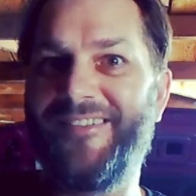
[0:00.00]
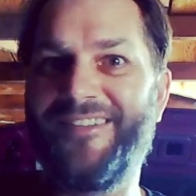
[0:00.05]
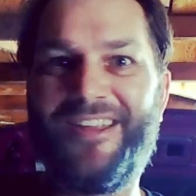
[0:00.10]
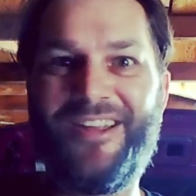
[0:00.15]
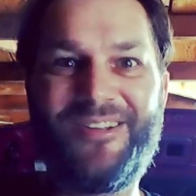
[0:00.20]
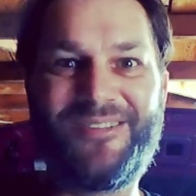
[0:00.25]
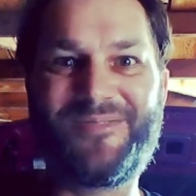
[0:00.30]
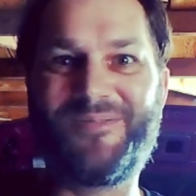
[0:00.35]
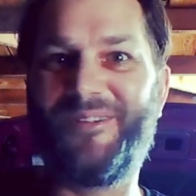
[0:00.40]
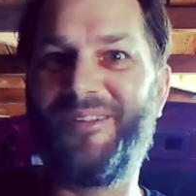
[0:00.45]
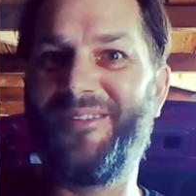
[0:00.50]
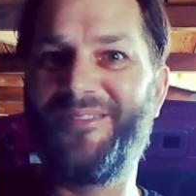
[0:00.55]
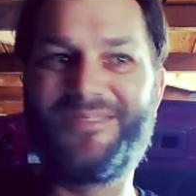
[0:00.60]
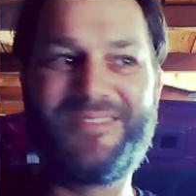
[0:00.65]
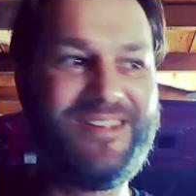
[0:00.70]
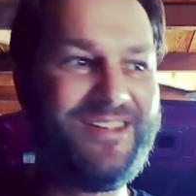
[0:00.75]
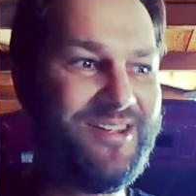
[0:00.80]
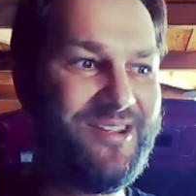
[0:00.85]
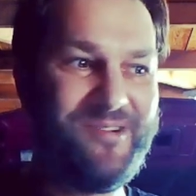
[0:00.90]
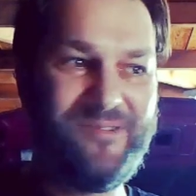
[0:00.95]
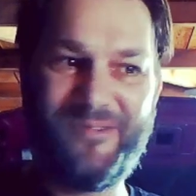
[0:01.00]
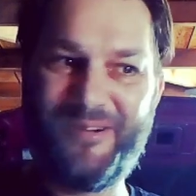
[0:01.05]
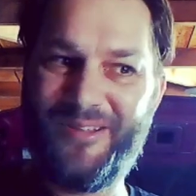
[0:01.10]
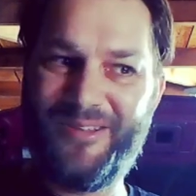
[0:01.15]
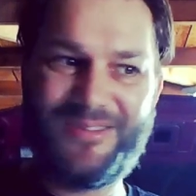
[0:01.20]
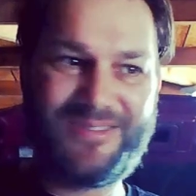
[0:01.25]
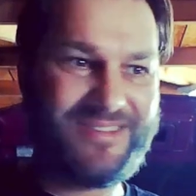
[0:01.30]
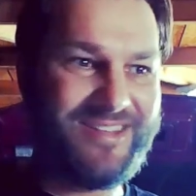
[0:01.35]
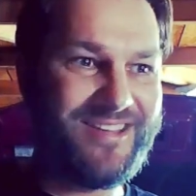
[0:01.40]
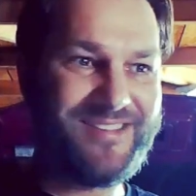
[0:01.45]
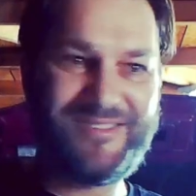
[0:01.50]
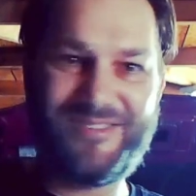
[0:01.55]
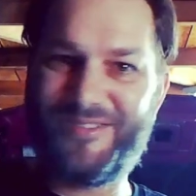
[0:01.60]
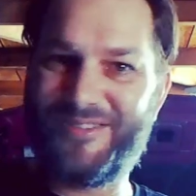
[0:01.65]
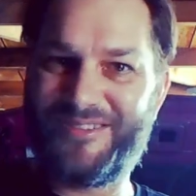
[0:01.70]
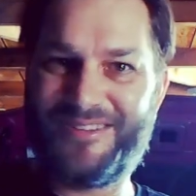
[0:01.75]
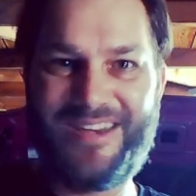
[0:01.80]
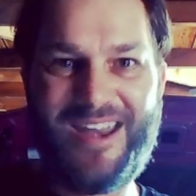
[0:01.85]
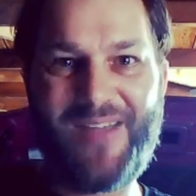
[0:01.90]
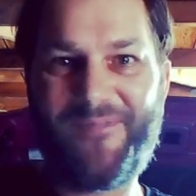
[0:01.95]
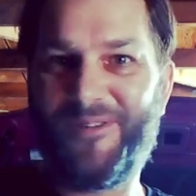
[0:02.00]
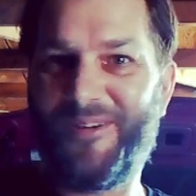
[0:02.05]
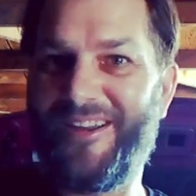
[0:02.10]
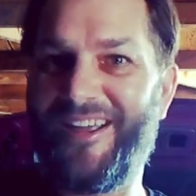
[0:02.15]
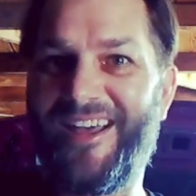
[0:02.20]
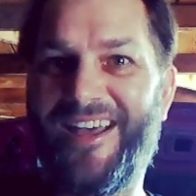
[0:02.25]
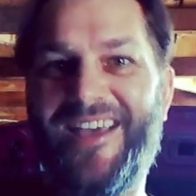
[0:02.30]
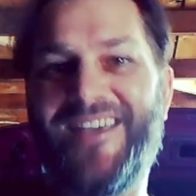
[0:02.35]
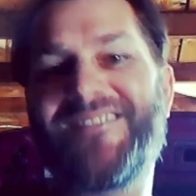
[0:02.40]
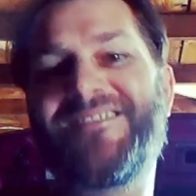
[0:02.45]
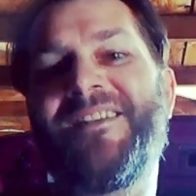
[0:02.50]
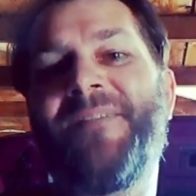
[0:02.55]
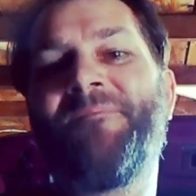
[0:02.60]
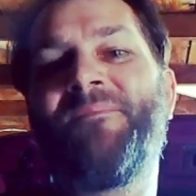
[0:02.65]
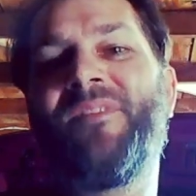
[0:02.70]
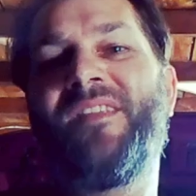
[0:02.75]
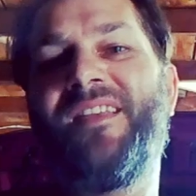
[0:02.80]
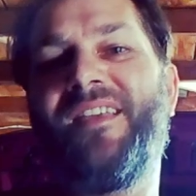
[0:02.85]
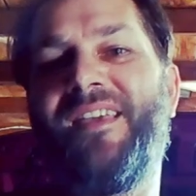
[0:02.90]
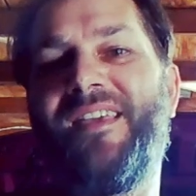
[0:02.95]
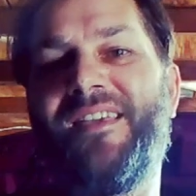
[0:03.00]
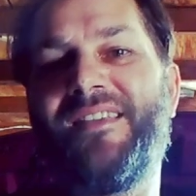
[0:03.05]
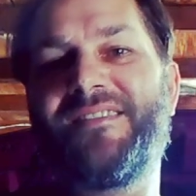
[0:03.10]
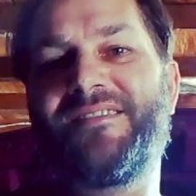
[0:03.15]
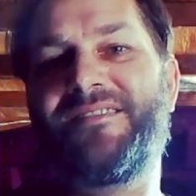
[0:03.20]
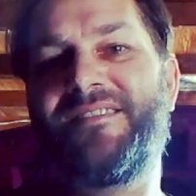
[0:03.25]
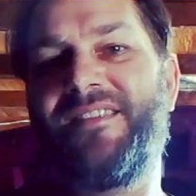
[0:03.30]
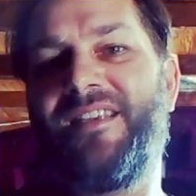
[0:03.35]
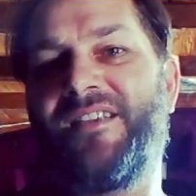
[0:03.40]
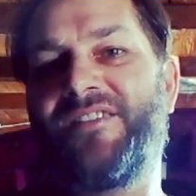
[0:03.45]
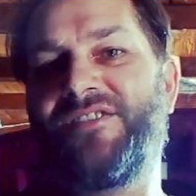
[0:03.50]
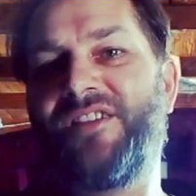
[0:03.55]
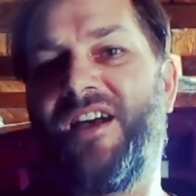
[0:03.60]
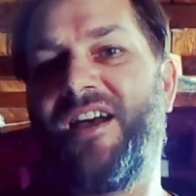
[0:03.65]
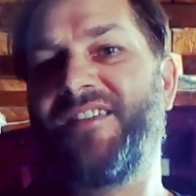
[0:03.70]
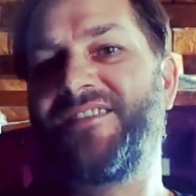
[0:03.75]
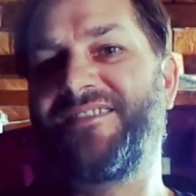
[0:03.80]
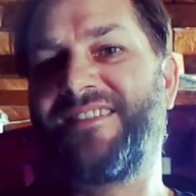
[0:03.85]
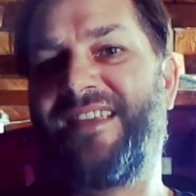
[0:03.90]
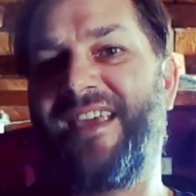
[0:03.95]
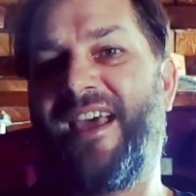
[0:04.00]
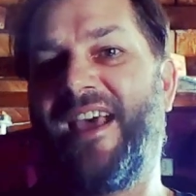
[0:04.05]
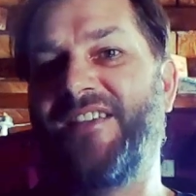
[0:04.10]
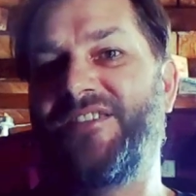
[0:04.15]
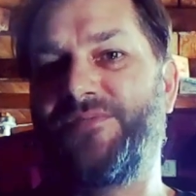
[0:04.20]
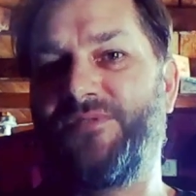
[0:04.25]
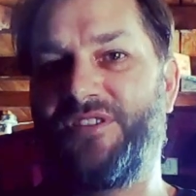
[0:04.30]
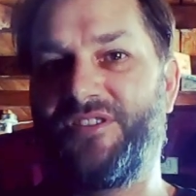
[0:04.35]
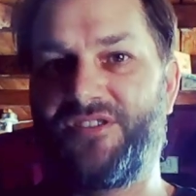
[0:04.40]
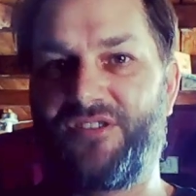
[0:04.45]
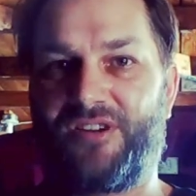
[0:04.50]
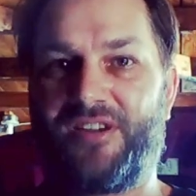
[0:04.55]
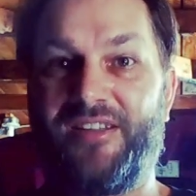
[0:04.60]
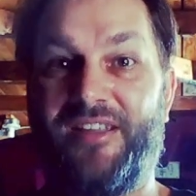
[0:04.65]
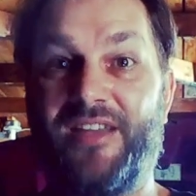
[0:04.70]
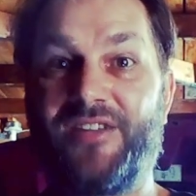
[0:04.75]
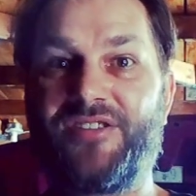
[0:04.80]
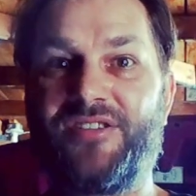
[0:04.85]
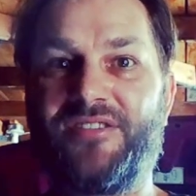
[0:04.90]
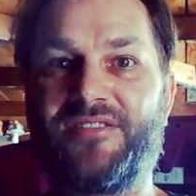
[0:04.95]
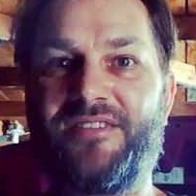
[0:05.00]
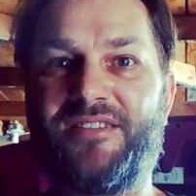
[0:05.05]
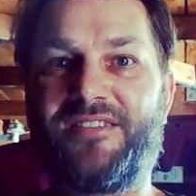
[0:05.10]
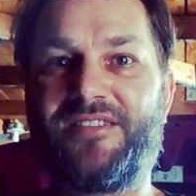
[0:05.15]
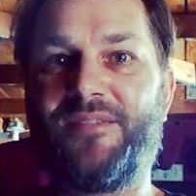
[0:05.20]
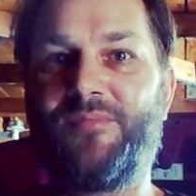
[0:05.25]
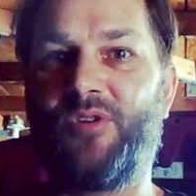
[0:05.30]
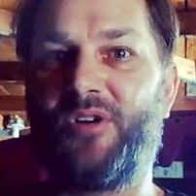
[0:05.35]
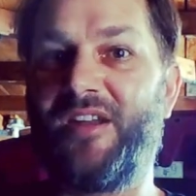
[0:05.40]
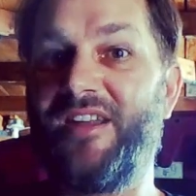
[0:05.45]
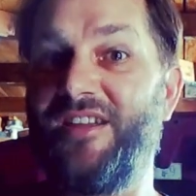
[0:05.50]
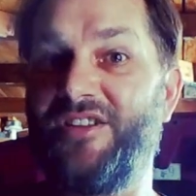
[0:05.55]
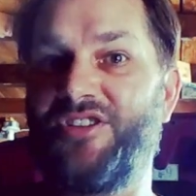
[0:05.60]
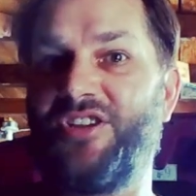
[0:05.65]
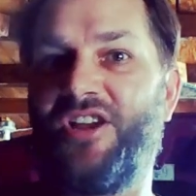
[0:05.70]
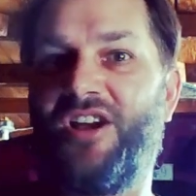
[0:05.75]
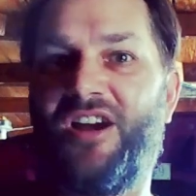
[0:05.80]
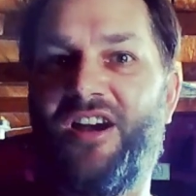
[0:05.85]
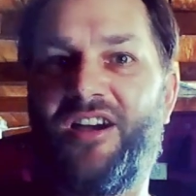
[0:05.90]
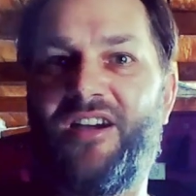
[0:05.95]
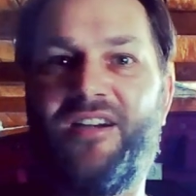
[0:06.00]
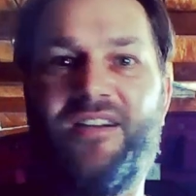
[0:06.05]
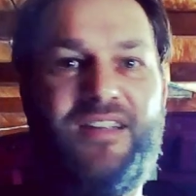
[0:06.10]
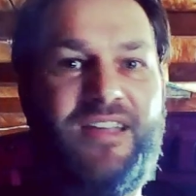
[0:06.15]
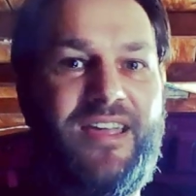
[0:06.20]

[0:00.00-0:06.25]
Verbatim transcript: You know, it's one of those one of those things that just never dies is the exhaust gas recirculation system or EGR.